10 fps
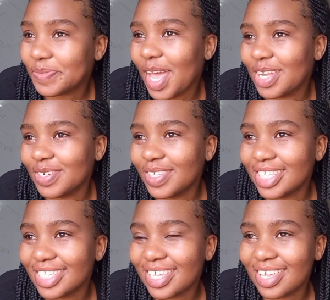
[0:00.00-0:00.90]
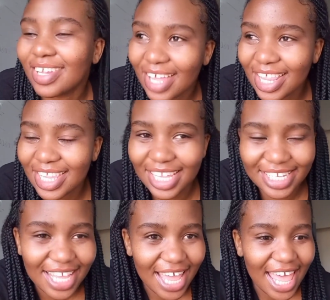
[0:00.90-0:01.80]
I know this girl, and
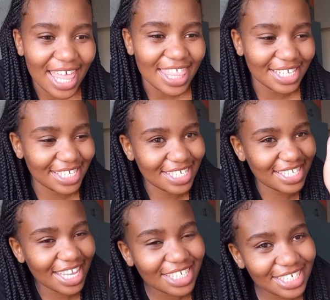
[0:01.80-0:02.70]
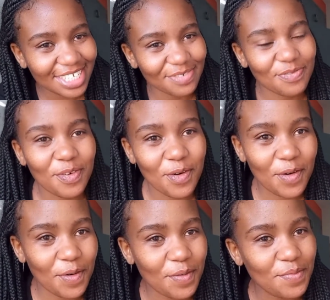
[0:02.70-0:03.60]
then there's a section
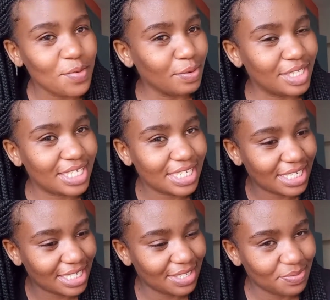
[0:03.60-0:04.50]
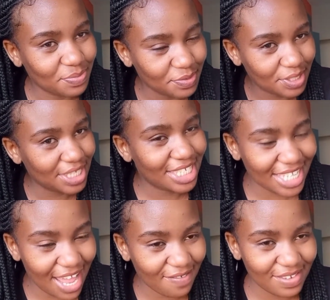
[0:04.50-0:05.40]
for muti muti
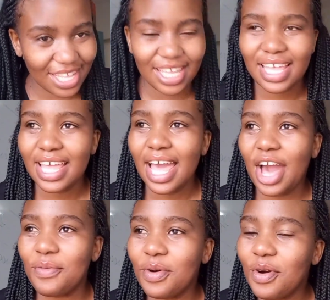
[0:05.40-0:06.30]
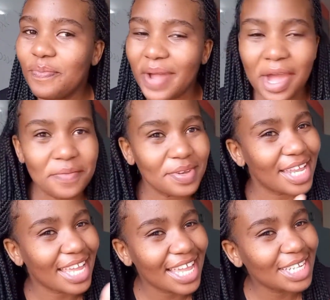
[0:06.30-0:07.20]
stuff, ne? Abo
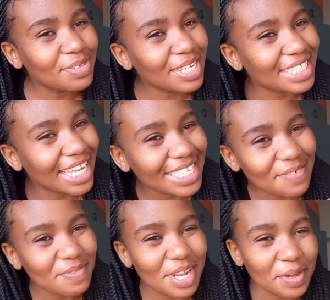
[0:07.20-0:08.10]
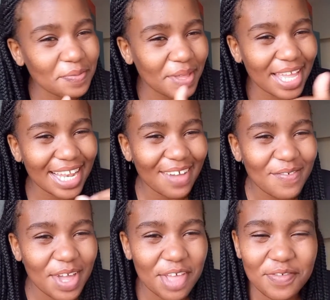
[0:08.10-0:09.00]
pegamina ngeto tanda mina pela
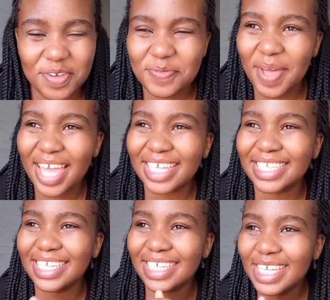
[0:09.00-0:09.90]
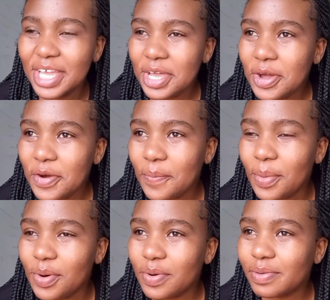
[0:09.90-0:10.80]
forever mine.
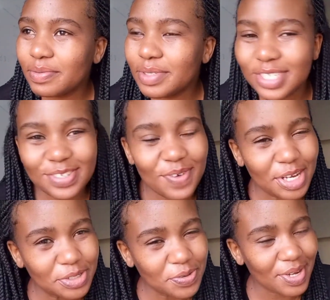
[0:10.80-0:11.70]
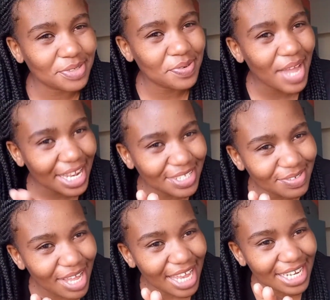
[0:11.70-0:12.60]
Bo siwasha what what.
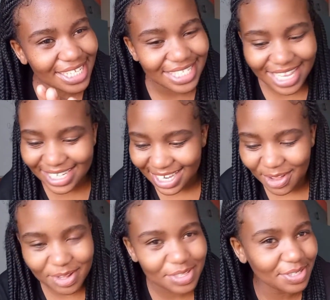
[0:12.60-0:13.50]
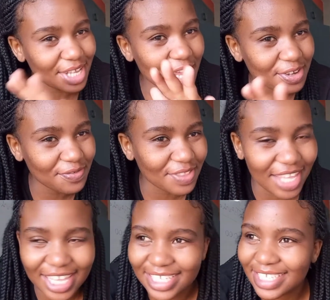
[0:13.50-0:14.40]
You understand that, all those kind of
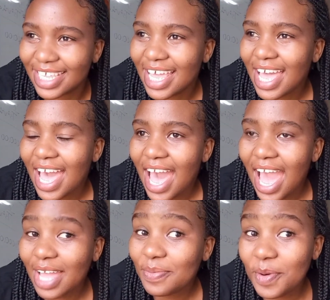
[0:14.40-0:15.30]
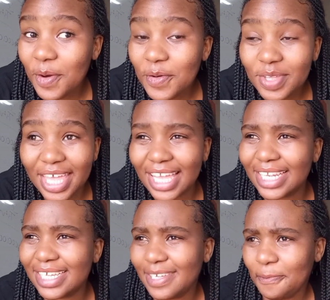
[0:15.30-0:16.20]
things. Hi bo
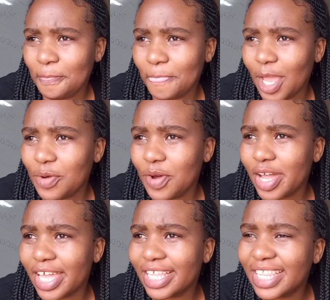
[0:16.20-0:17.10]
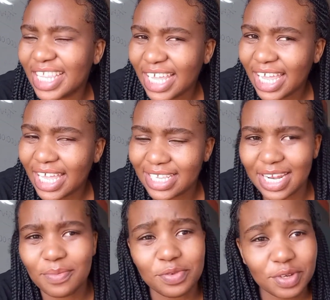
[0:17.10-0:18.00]
ukeli. I walk in there and then
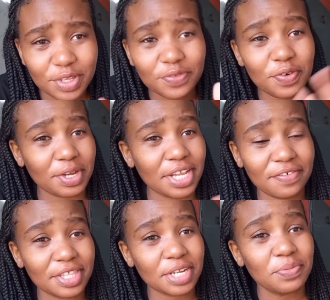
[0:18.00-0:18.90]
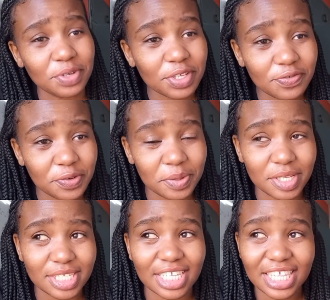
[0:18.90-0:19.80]
I'm looking for whatever that I'm looking for,
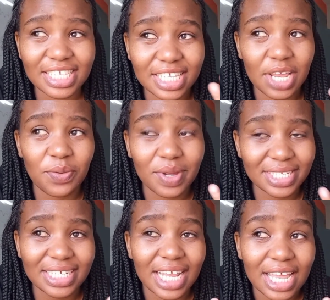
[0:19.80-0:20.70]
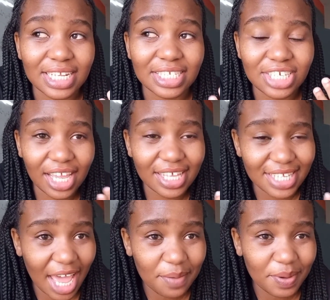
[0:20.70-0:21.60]
because the things that I wanted at Checkers
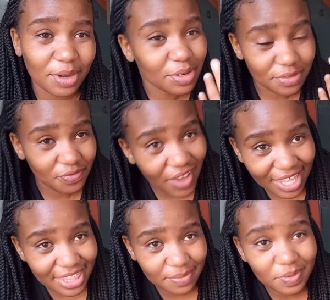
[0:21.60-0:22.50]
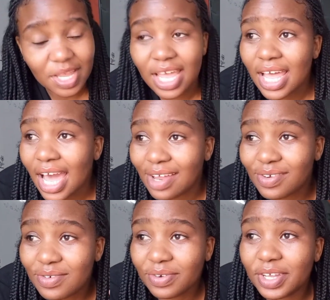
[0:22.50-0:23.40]
Hyper, I couldn't find them. I
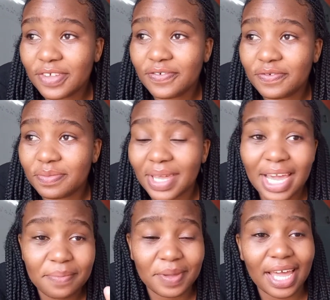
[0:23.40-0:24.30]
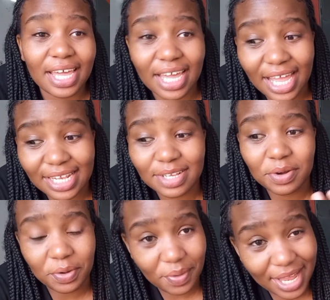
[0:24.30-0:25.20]
don't know if being a peganga
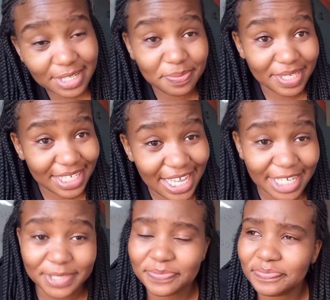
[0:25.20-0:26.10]
or what, but yeah.